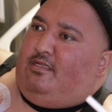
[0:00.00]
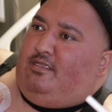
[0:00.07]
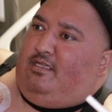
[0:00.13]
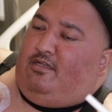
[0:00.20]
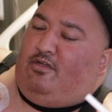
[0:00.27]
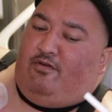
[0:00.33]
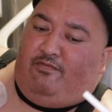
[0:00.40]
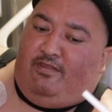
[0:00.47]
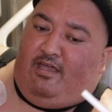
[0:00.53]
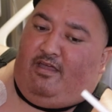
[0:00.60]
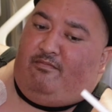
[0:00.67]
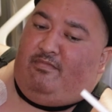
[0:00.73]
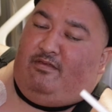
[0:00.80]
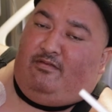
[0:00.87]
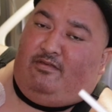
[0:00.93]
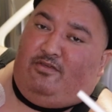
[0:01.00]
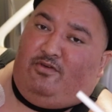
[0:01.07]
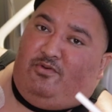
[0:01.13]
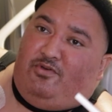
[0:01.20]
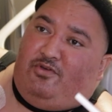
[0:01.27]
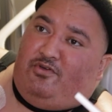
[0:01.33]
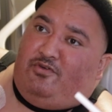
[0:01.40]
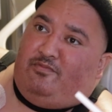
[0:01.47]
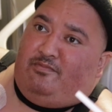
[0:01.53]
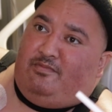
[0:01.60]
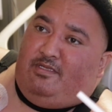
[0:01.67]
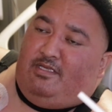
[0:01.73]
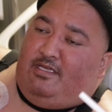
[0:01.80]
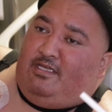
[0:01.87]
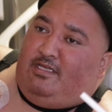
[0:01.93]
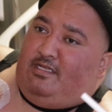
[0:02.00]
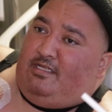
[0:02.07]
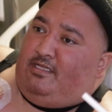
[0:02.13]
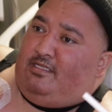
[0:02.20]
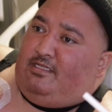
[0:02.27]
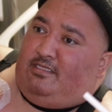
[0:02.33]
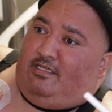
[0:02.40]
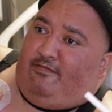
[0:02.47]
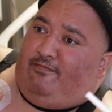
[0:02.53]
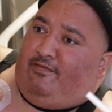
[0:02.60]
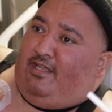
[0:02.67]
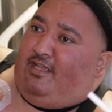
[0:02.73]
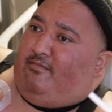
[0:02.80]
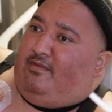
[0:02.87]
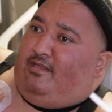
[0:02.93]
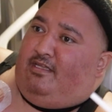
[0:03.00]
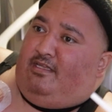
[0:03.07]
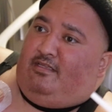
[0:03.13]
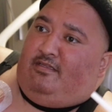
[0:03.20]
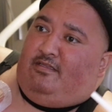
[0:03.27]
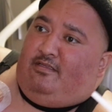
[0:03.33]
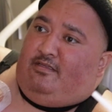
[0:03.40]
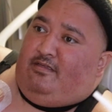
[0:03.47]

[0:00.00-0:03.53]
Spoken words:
then hopefully I'll be going home to the family and